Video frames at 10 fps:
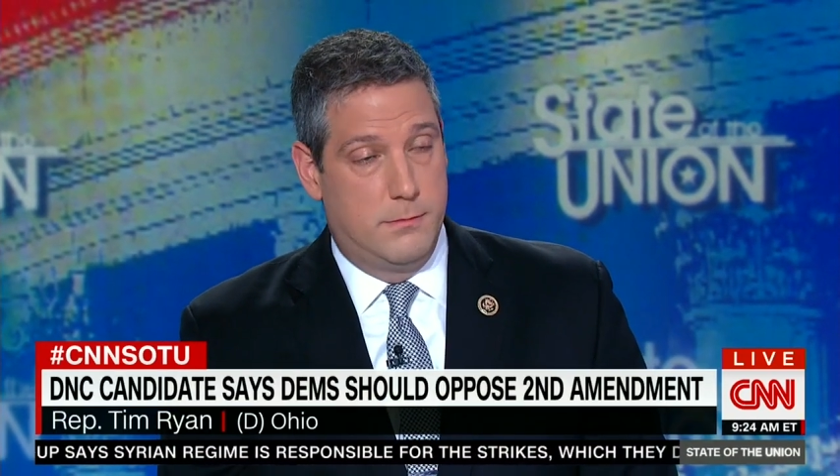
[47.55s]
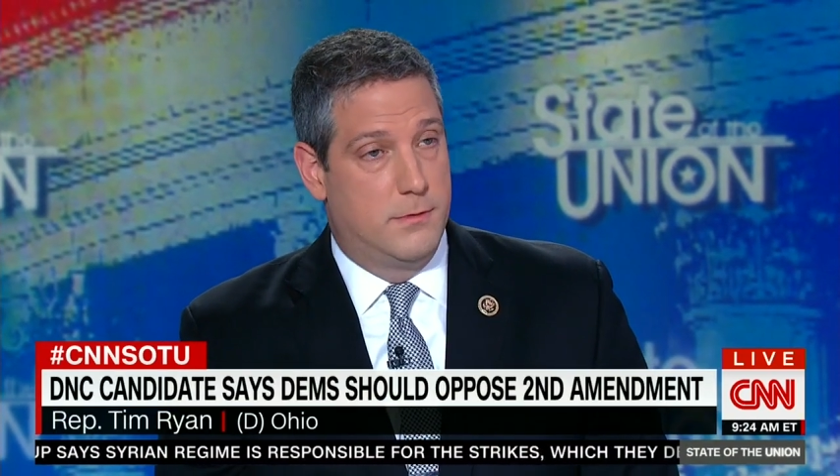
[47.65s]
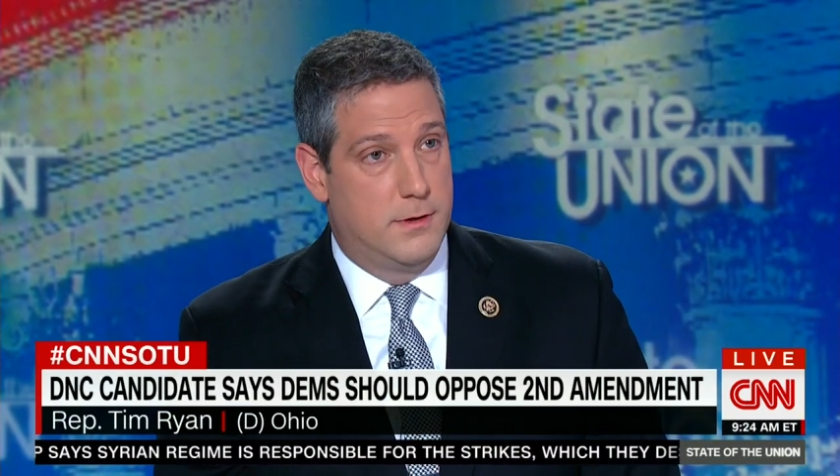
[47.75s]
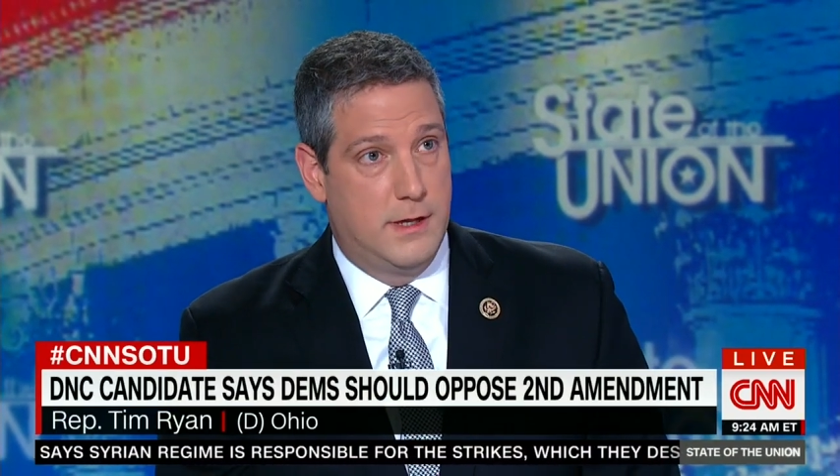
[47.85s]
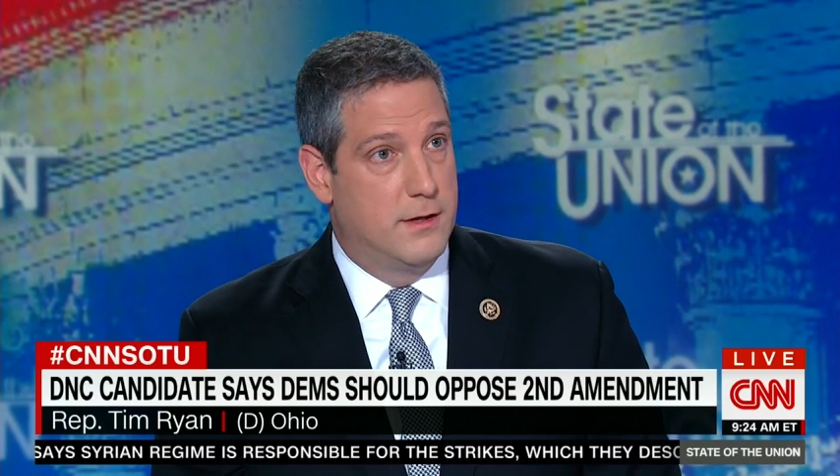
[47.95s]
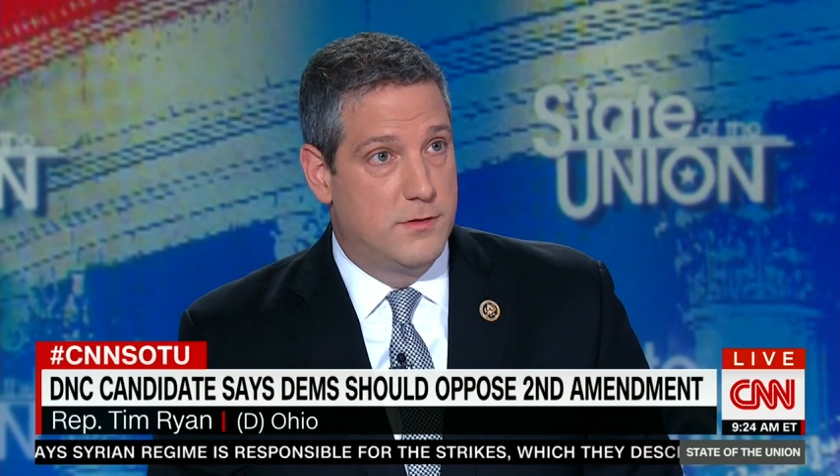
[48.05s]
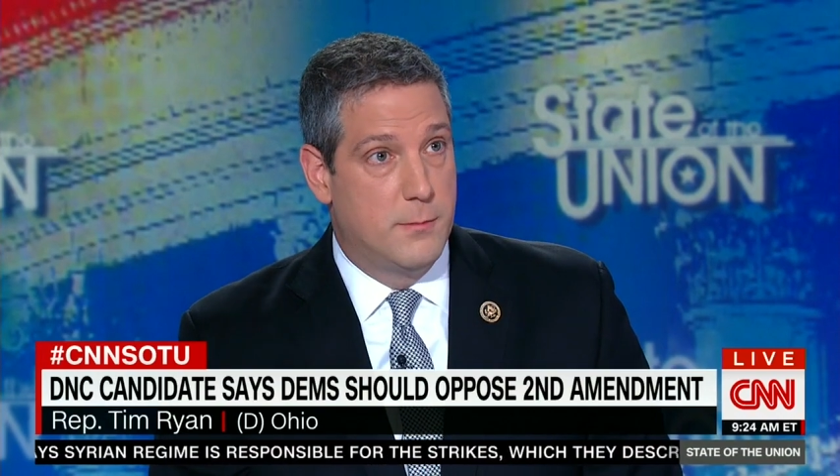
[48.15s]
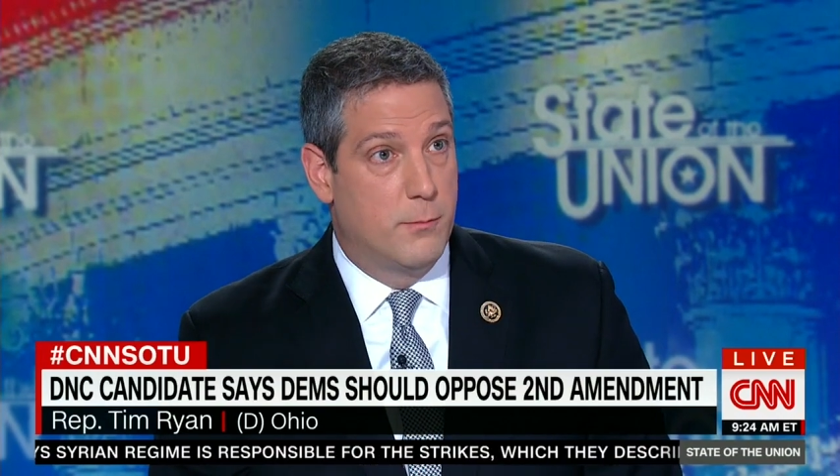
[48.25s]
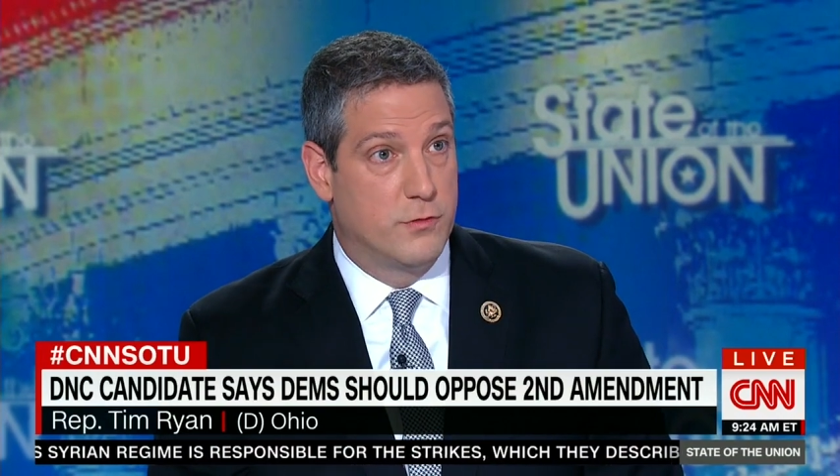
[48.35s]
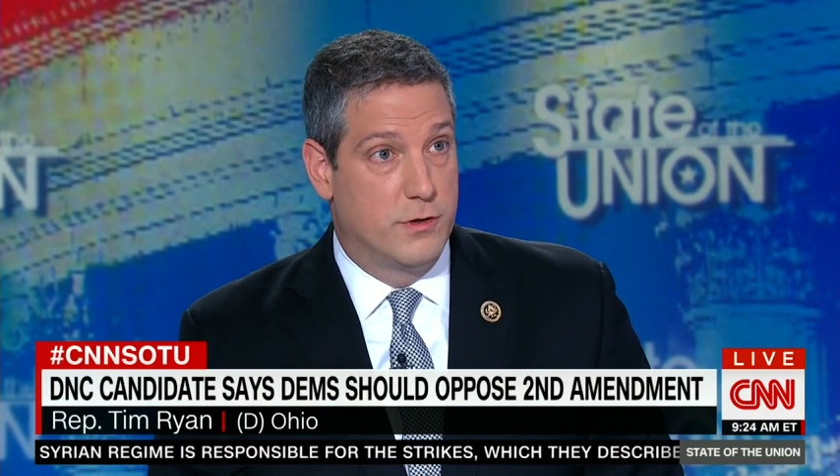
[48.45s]
the DNC
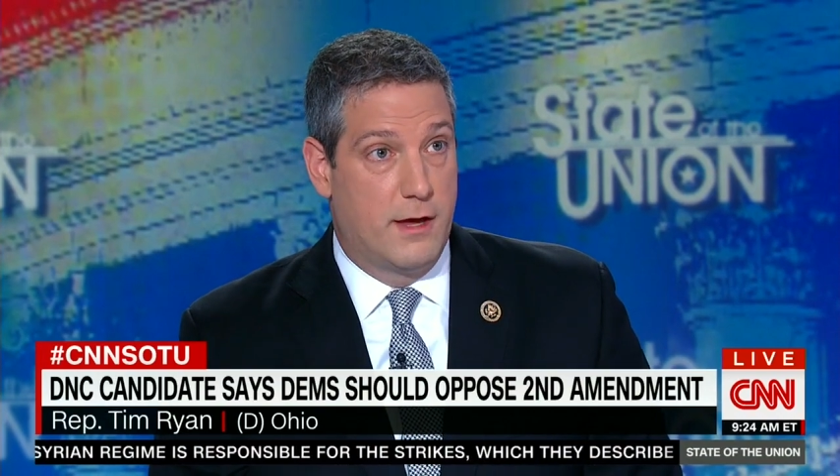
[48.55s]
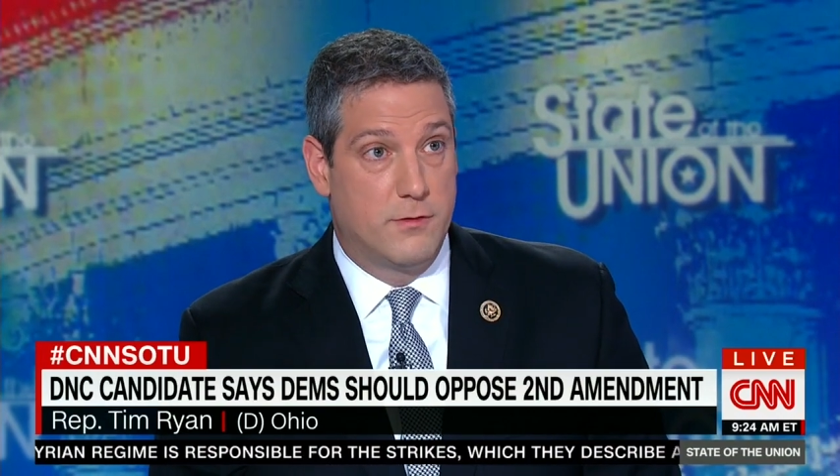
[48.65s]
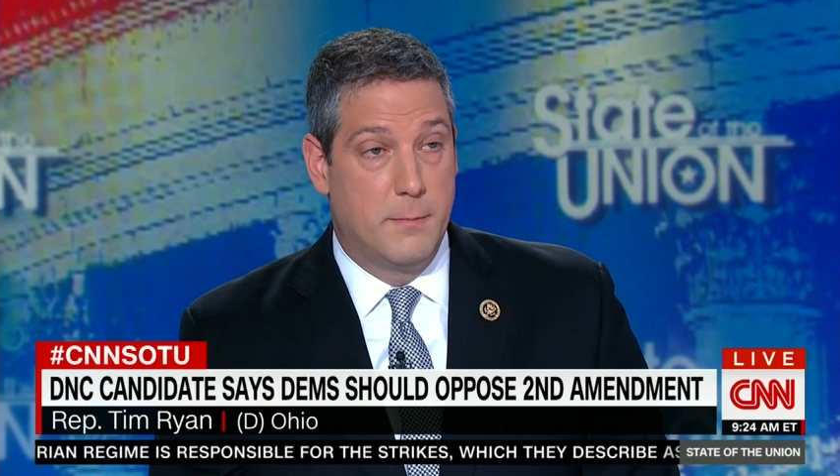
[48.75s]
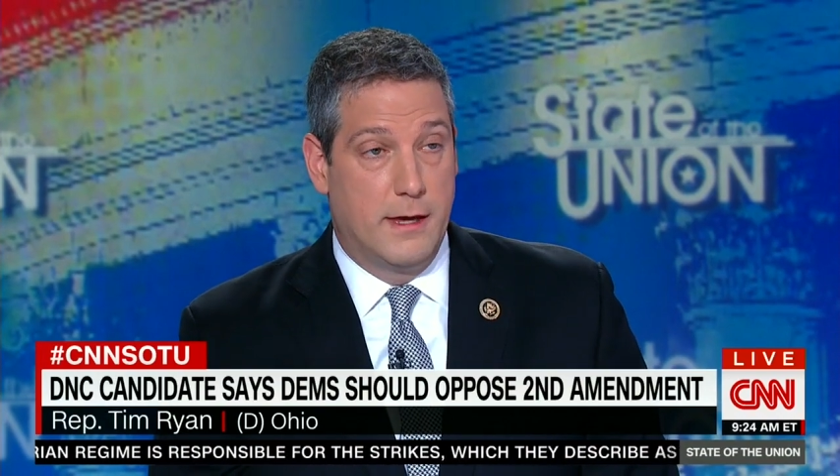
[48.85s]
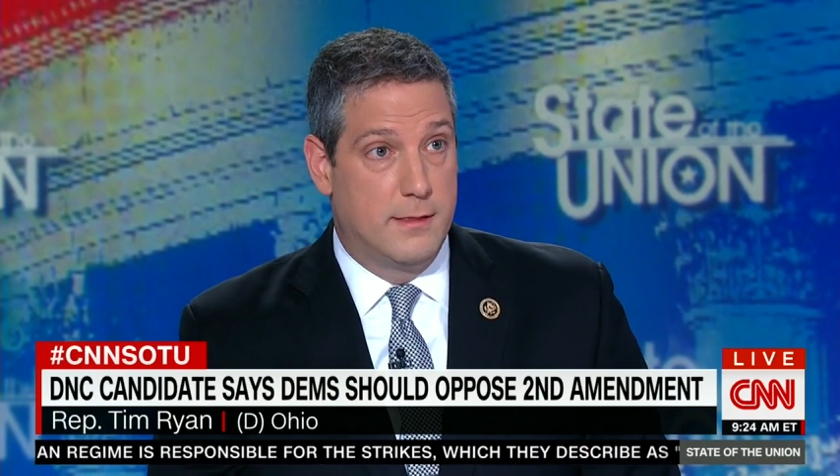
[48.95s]
members are going to have to make